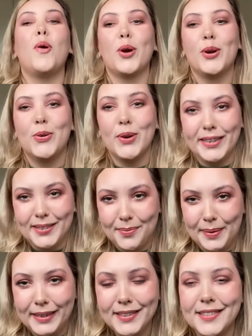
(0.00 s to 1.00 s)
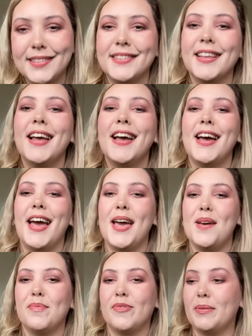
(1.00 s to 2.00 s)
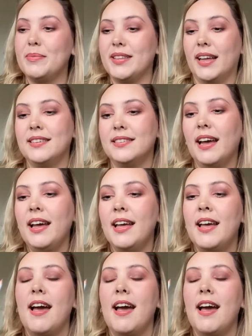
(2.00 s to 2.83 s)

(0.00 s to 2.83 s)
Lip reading: Christmas from Santa,